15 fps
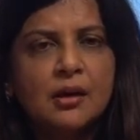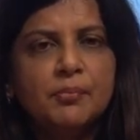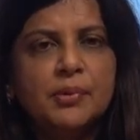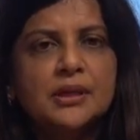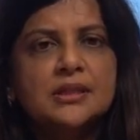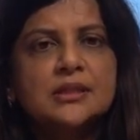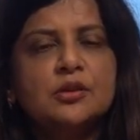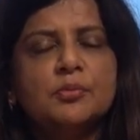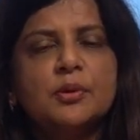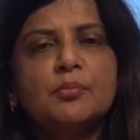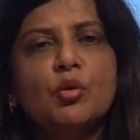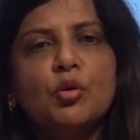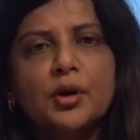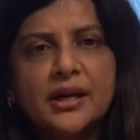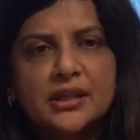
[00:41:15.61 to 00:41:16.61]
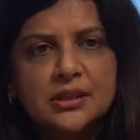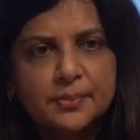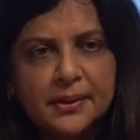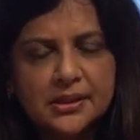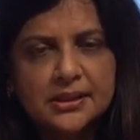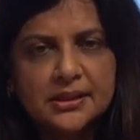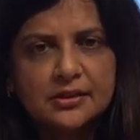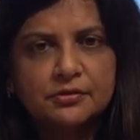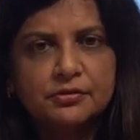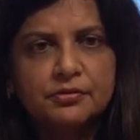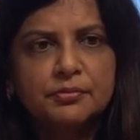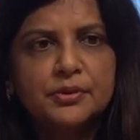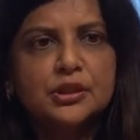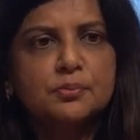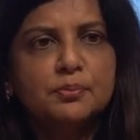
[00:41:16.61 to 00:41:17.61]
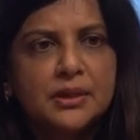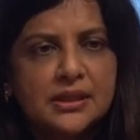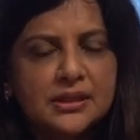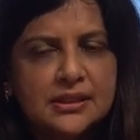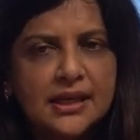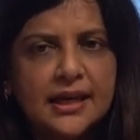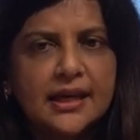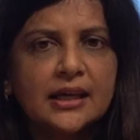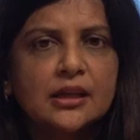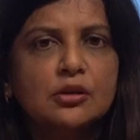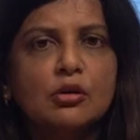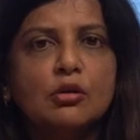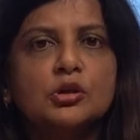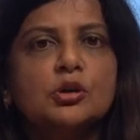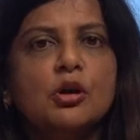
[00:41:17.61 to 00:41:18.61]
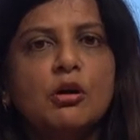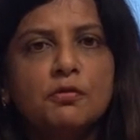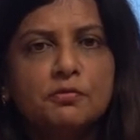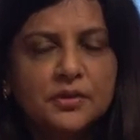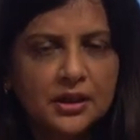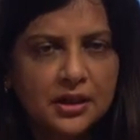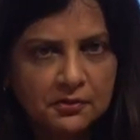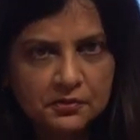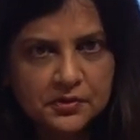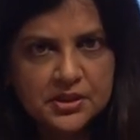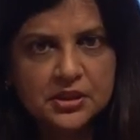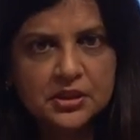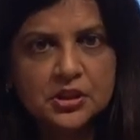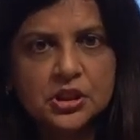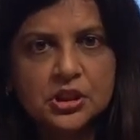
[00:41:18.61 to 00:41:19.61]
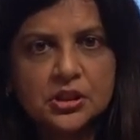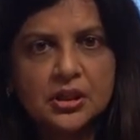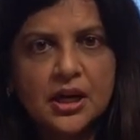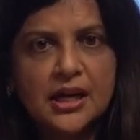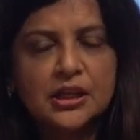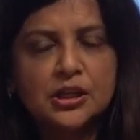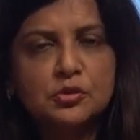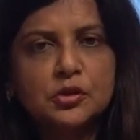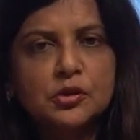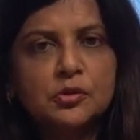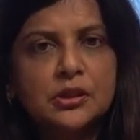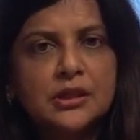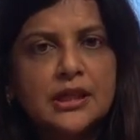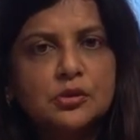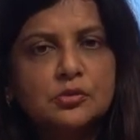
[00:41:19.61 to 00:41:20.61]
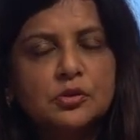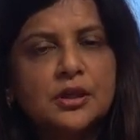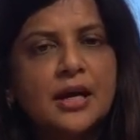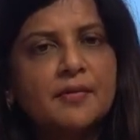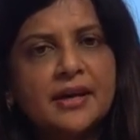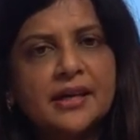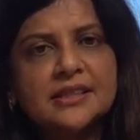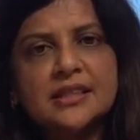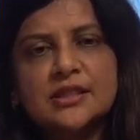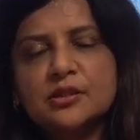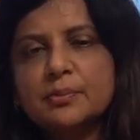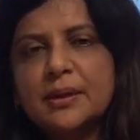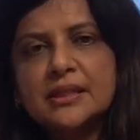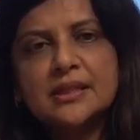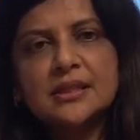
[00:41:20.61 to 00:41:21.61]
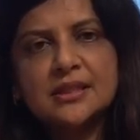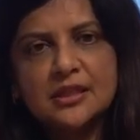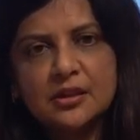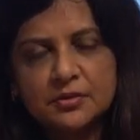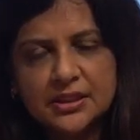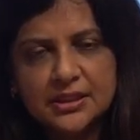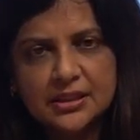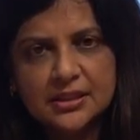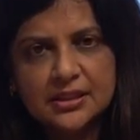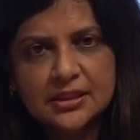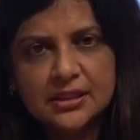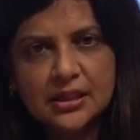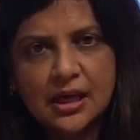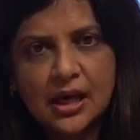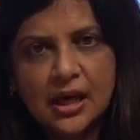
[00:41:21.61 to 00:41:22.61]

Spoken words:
but it's going to be more expensive, which means they get knocked off the infrastructure and they do not have access to basic services.